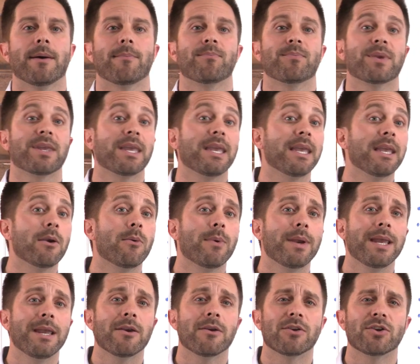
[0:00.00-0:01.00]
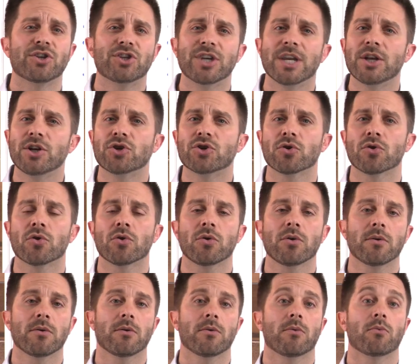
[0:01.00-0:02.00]
uh, kiwi,
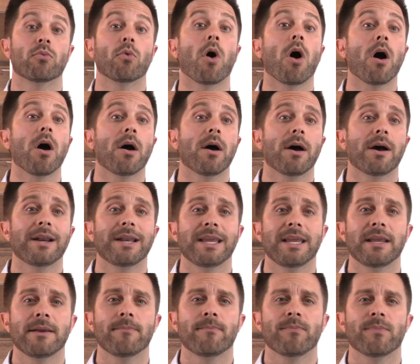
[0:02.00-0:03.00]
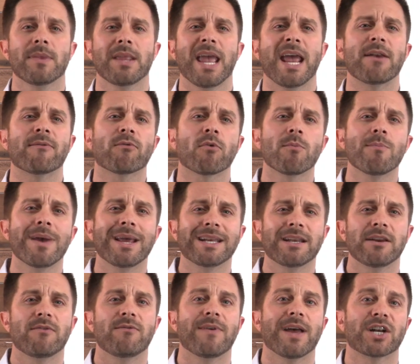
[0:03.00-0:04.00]
ginger, raw honey, and
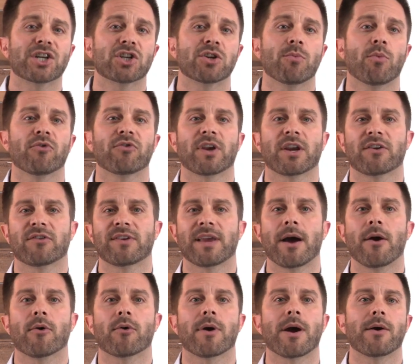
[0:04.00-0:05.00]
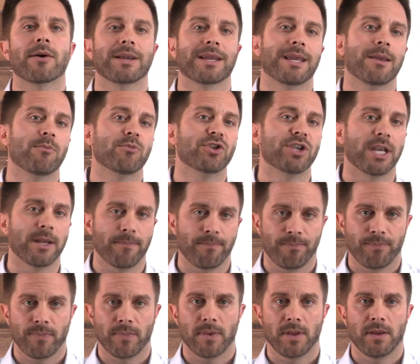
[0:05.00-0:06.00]
fermented vegetables like sauerkraut and
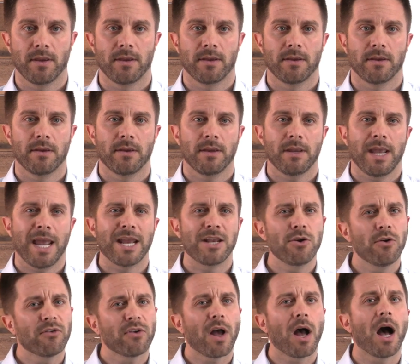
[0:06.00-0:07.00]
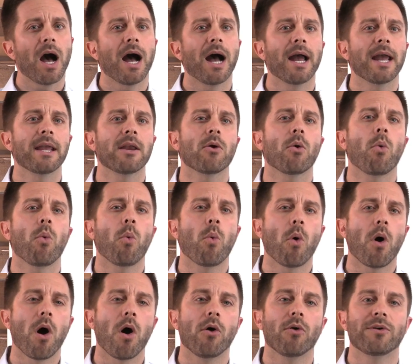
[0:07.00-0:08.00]
kimchi and use a high
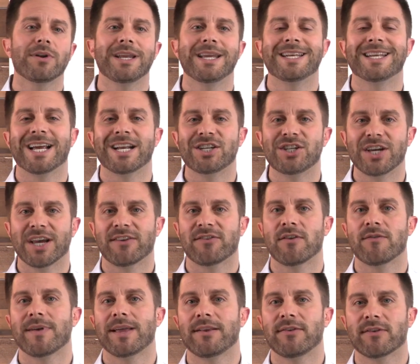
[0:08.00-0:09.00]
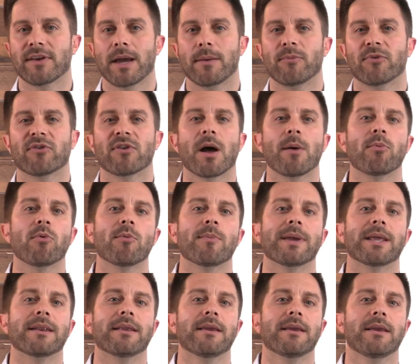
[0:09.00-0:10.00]
quality digestive enzyme
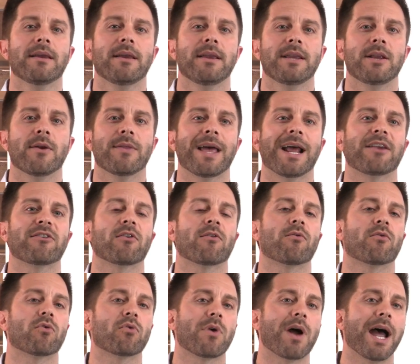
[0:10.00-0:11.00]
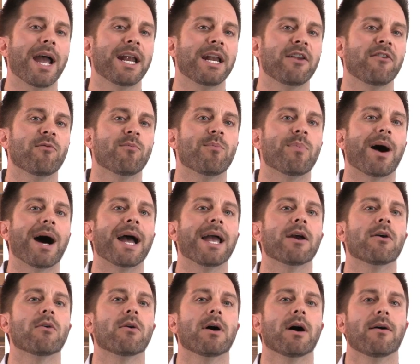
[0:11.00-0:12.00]
supplement you know, that has a variety of
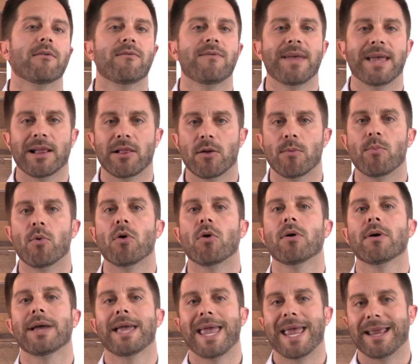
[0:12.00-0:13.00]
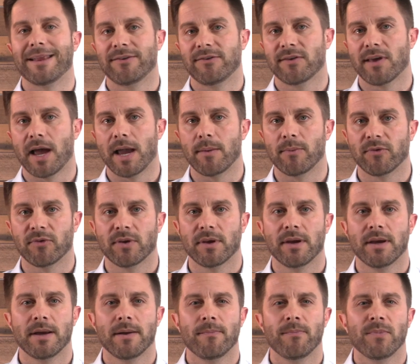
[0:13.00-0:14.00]
bioavailable
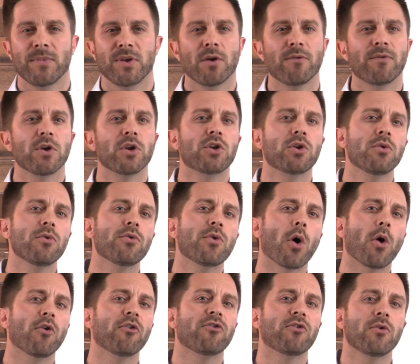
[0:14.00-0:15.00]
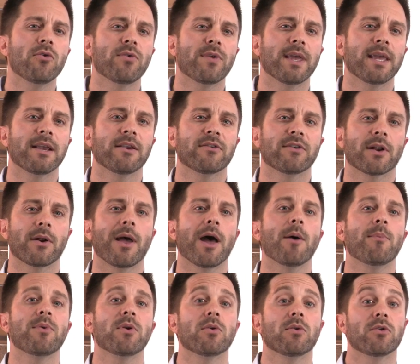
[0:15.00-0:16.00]
enzymes. You know, if you do those two things,
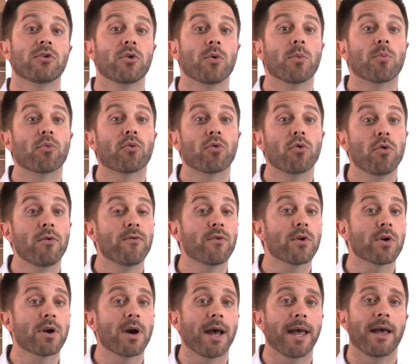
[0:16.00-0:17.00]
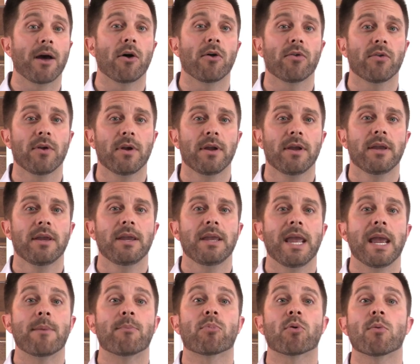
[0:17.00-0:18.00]
it'll help you to improve your gut health
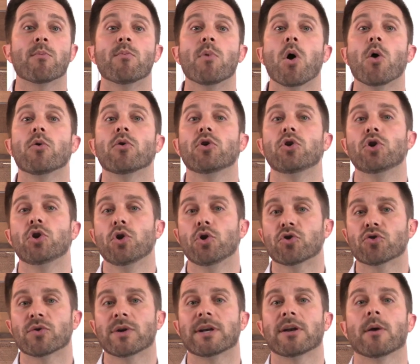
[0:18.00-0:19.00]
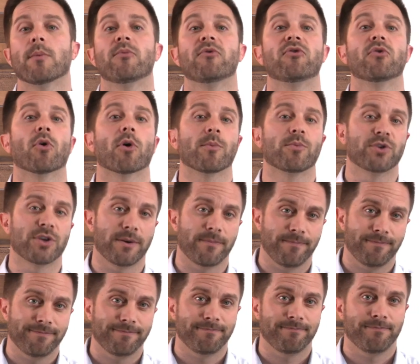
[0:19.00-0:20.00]
and promote nutrient
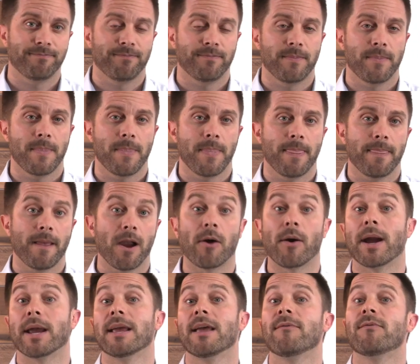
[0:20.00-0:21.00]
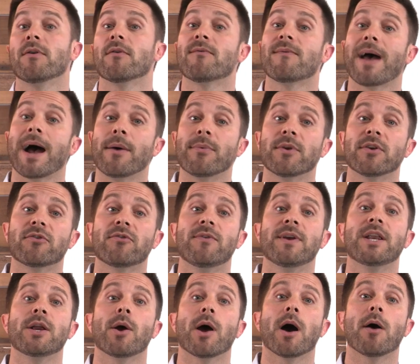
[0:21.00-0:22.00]
absorption. All right, if you found
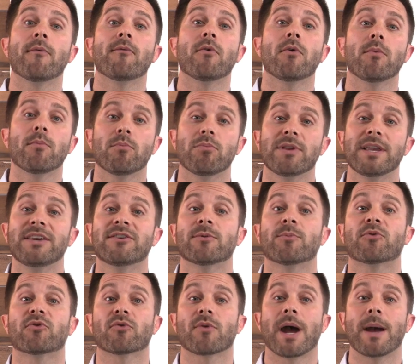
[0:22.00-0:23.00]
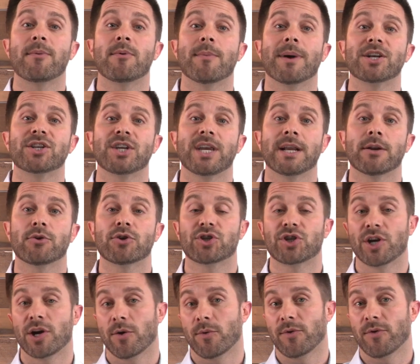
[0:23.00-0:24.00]
this video helpful, please subscribe to my
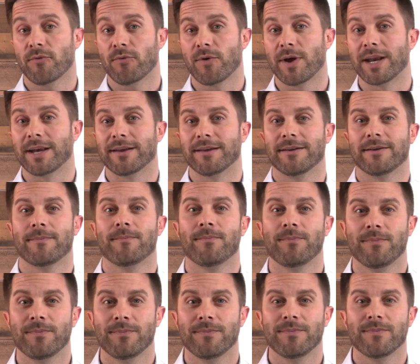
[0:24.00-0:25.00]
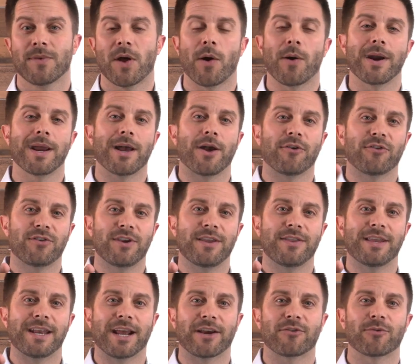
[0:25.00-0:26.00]
channel and share it with a friend. All right, I'll
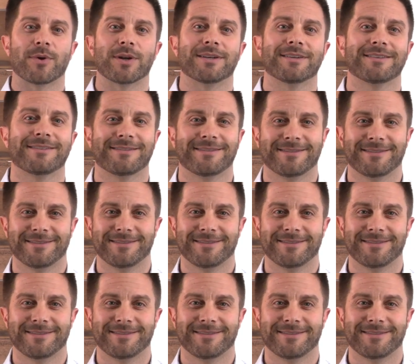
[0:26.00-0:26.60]
see you in the next one.